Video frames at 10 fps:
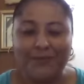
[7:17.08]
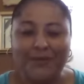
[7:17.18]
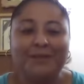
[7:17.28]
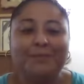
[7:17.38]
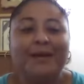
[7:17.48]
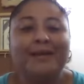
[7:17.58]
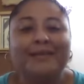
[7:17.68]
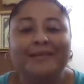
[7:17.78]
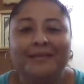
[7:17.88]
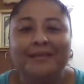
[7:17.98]
feedback,
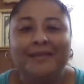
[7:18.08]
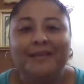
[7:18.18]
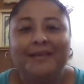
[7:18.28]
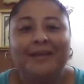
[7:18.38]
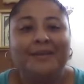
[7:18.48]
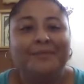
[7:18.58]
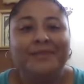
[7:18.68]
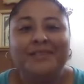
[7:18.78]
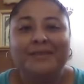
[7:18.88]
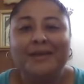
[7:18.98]

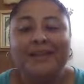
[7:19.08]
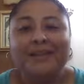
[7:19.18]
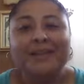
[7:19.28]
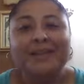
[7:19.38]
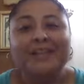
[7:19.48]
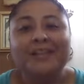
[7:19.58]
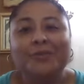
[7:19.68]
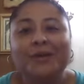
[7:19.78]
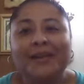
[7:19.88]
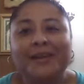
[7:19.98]
is there anything that you
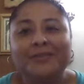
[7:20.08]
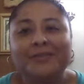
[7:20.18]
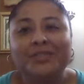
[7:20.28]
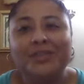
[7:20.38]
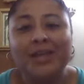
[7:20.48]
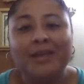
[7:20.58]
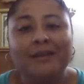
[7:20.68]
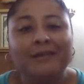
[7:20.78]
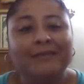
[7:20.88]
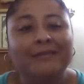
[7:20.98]
would like to
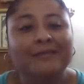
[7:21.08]
share?